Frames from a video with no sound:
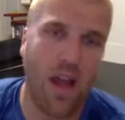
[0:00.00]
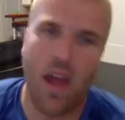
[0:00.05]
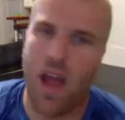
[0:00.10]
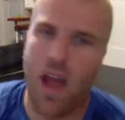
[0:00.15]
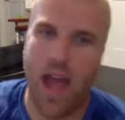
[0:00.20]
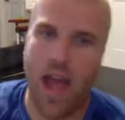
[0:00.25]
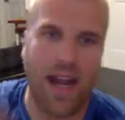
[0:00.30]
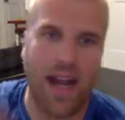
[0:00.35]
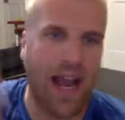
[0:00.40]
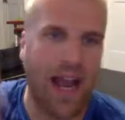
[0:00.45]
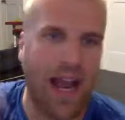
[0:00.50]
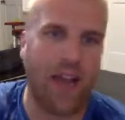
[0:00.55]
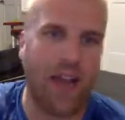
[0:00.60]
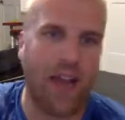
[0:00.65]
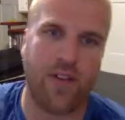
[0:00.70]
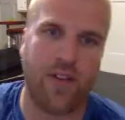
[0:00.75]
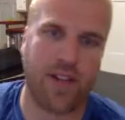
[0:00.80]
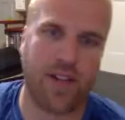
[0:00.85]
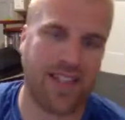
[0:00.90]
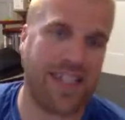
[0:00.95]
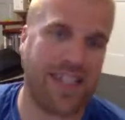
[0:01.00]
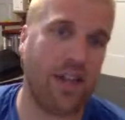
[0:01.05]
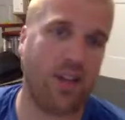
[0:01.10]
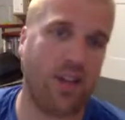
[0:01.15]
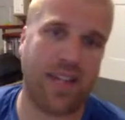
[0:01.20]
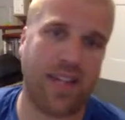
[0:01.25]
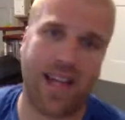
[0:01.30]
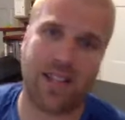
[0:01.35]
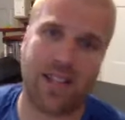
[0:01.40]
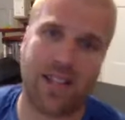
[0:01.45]
and I have skill
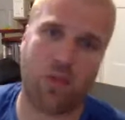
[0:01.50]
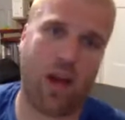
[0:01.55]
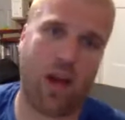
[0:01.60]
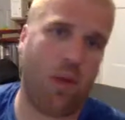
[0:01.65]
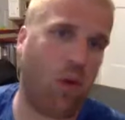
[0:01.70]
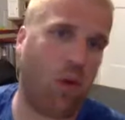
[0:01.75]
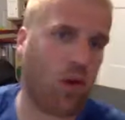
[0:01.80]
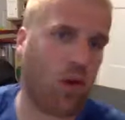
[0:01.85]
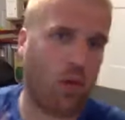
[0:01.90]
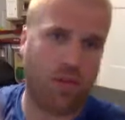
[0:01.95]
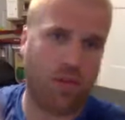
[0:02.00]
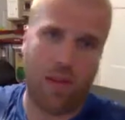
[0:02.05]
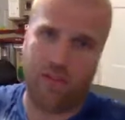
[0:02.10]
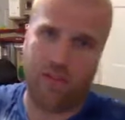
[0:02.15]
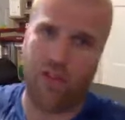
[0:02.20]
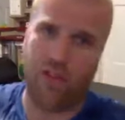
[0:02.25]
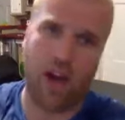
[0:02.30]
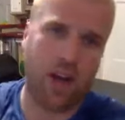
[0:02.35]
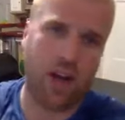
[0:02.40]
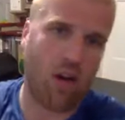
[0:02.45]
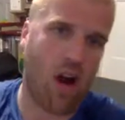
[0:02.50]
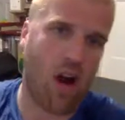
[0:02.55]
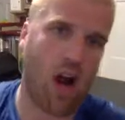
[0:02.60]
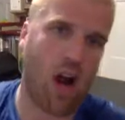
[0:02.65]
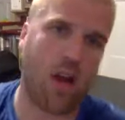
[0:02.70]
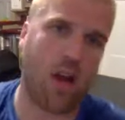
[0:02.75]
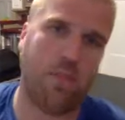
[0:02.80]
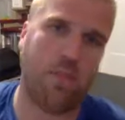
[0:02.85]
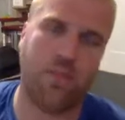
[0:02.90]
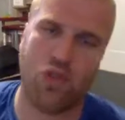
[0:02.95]
days where I work with my
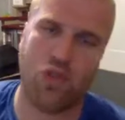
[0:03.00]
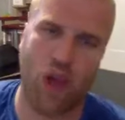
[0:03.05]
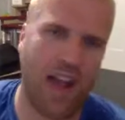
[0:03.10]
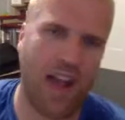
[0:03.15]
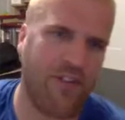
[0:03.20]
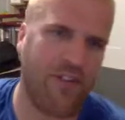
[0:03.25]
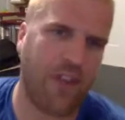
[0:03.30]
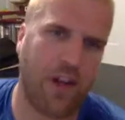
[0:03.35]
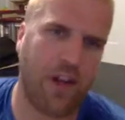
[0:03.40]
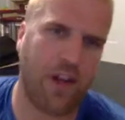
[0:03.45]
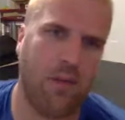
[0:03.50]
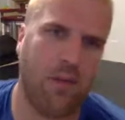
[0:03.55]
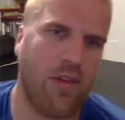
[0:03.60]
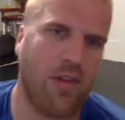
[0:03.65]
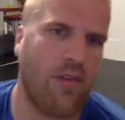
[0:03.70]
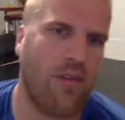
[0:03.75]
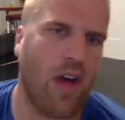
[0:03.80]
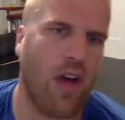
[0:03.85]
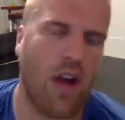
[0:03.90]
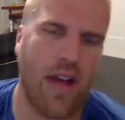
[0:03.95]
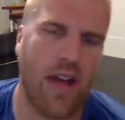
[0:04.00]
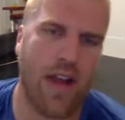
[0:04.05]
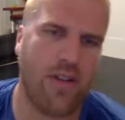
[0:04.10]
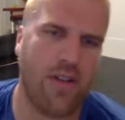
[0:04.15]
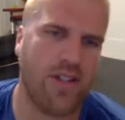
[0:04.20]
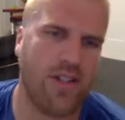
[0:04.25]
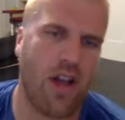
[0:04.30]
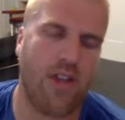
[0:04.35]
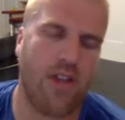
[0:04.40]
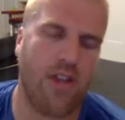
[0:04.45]
firearm, dry firing with
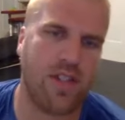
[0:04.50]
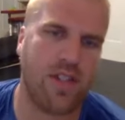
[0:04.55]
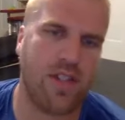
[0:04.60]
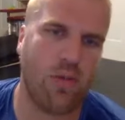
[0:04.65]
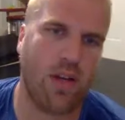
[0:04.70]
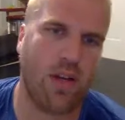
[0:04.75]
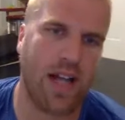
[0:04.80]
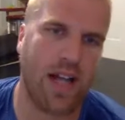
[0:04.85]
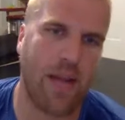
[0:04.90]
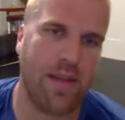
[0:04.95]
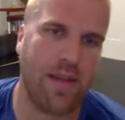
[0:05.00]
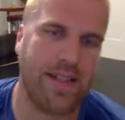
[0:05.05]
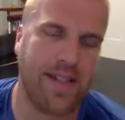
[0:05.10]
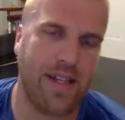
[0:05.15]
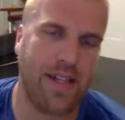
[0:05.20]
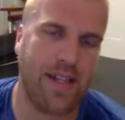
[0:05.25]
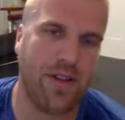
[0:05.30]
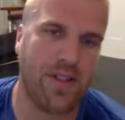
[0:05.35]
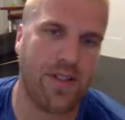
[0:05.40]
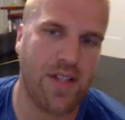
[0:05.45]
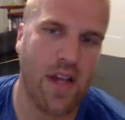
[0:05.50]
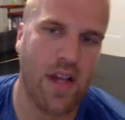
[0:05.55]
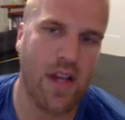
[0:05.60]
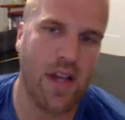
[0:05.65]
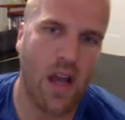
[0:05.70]
airsoft, just working on my skills.